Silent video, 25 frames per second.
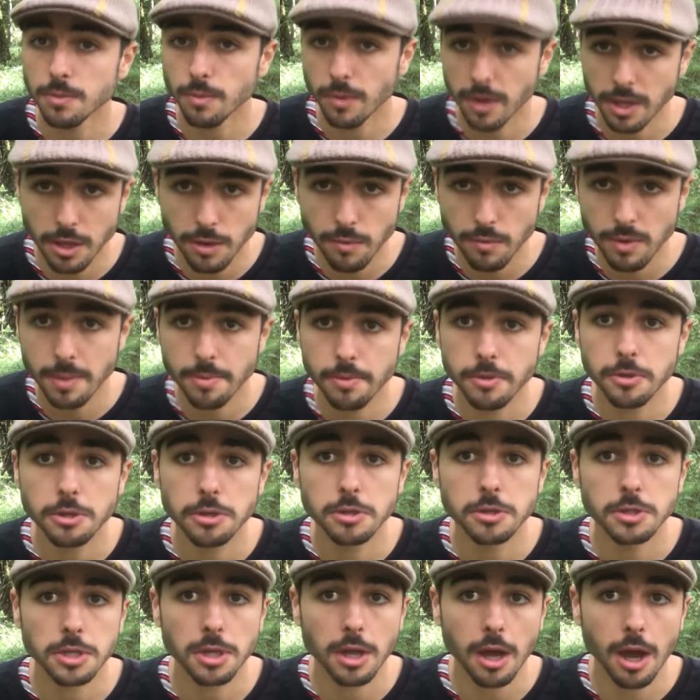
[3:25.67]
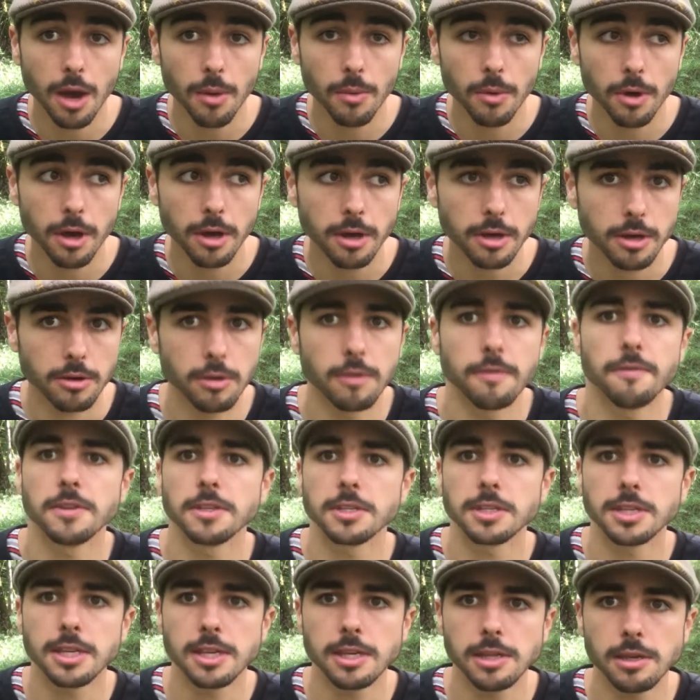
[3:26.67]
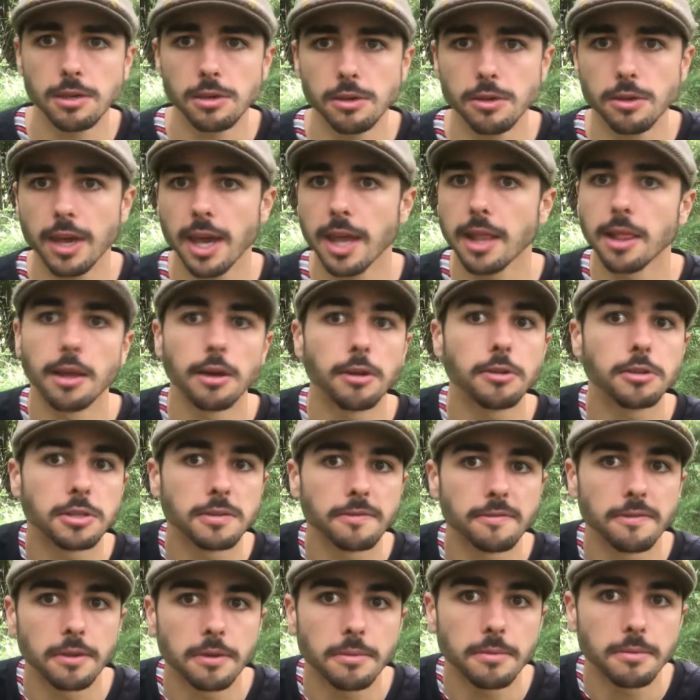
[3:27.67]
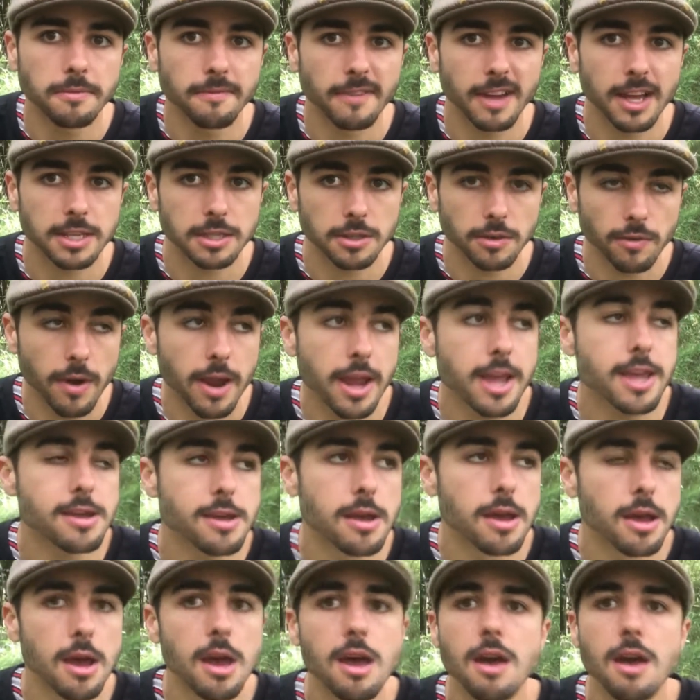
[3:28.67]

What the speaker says: When you reproduce an artwork, obviously you get loads of them, that's great.